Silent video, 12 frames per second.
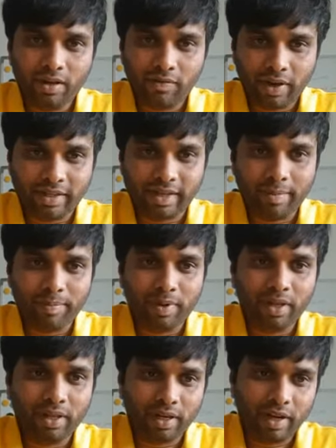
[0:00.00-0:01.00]

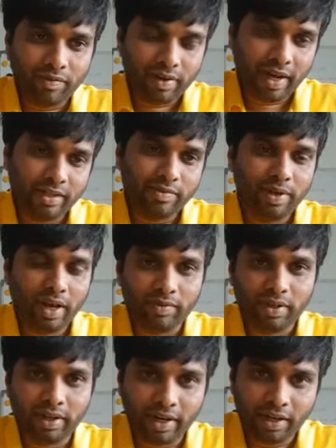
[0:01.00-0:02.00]
Example, the left lines will have
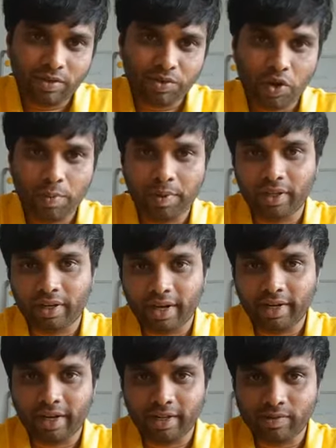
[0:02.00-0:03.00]
the negative slope and the
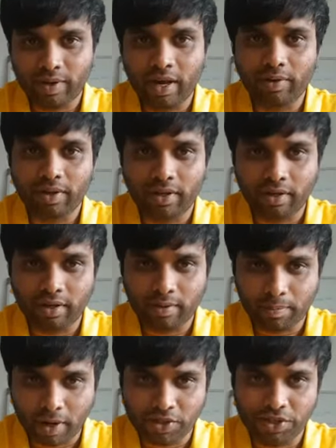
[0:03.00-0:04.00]
right lines will have the
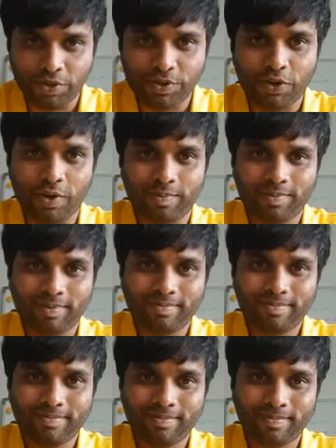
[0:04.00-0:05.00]
positive slope.
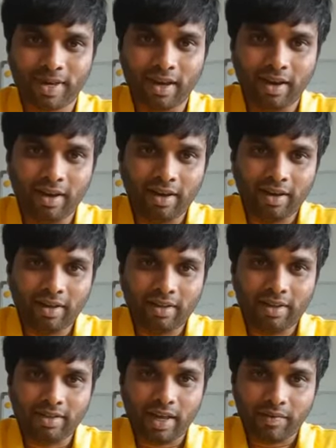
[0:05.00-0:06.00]

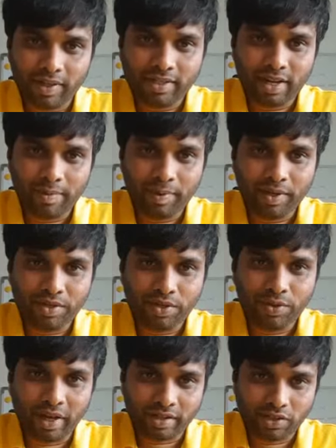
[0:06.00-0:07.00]
The 7th step is
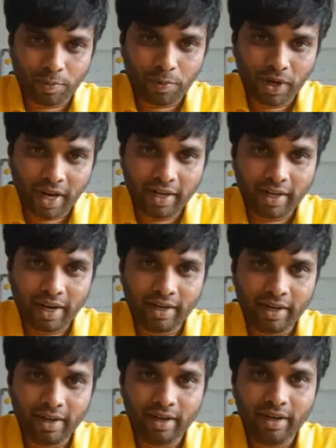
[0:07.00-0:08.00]
to extrapolate
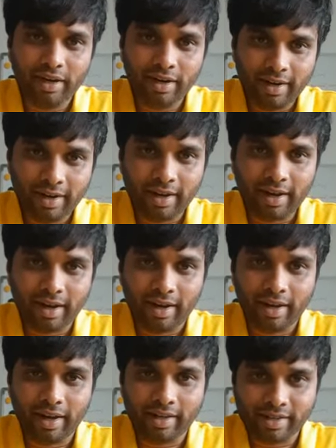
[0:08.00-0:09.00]
and
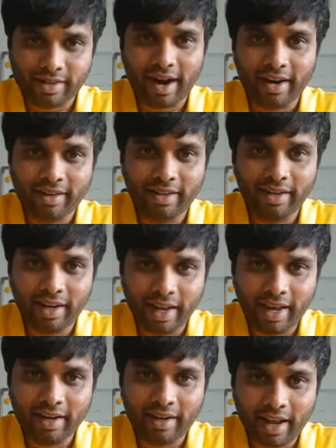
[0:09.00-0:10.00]
extract the
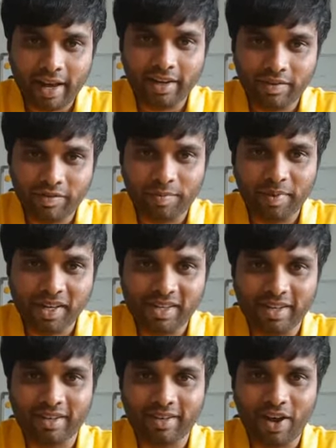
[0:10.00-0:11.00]
lane line
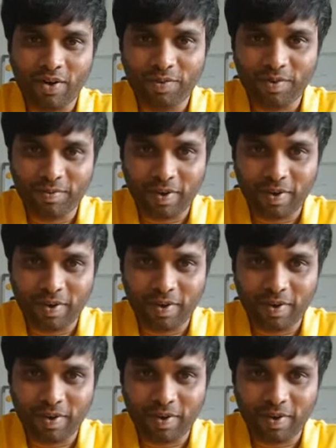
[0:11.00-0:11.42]
information. Now we've